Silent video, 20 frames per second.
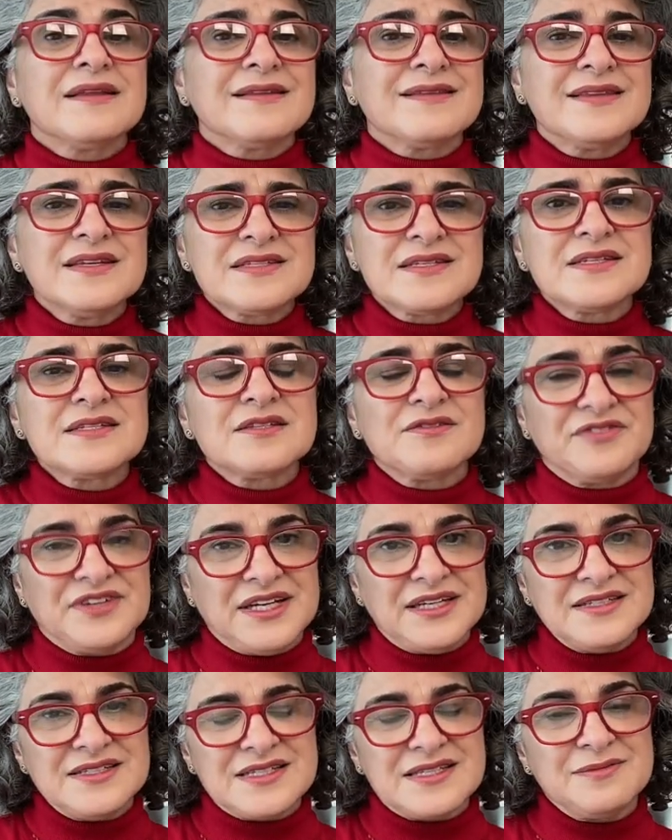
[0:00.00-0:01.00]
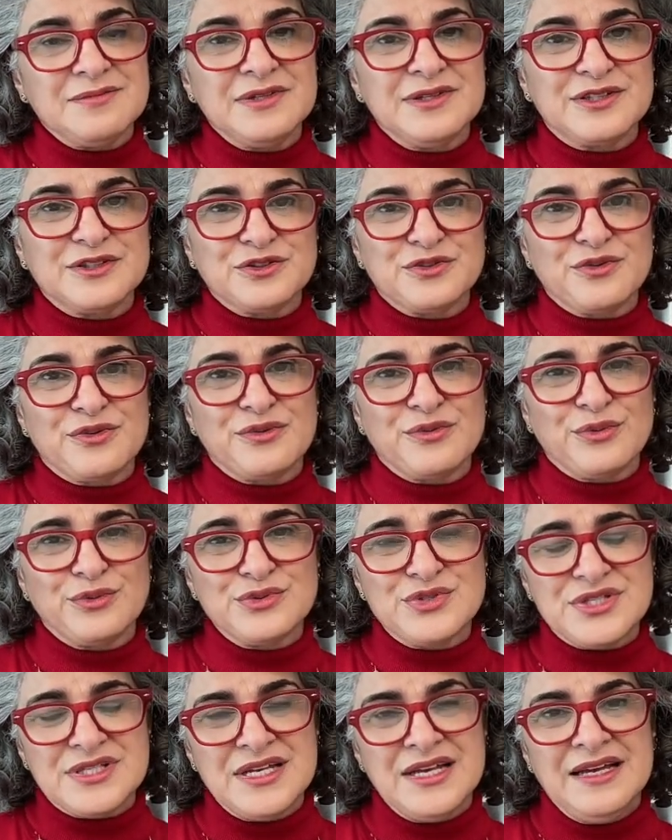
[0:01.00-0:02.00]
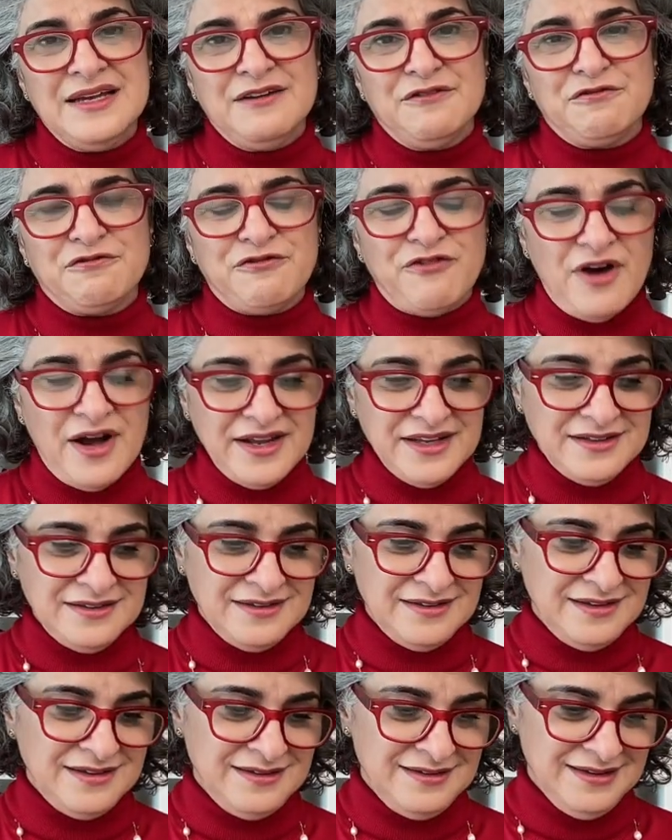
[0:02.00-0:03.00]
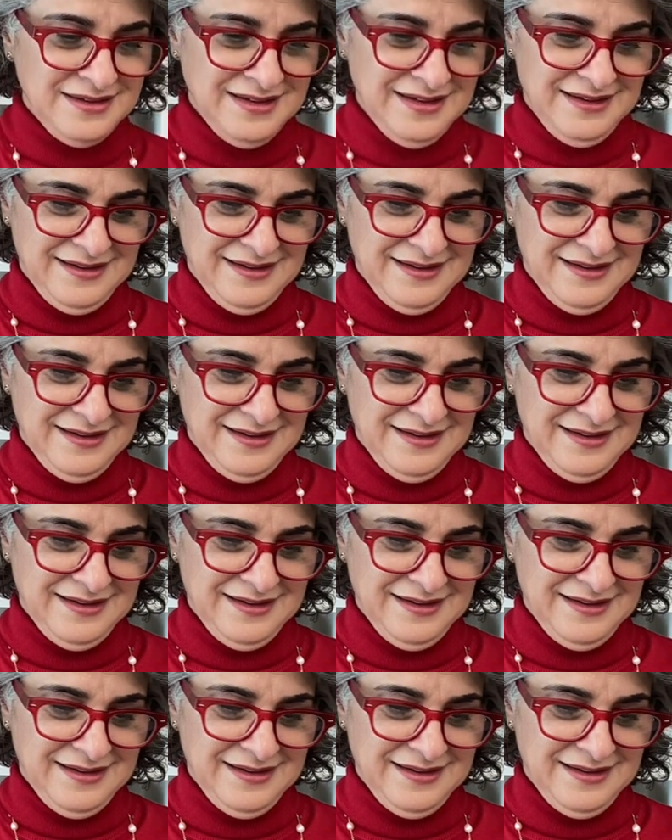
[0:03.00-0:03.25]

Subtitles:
This is very similar to those final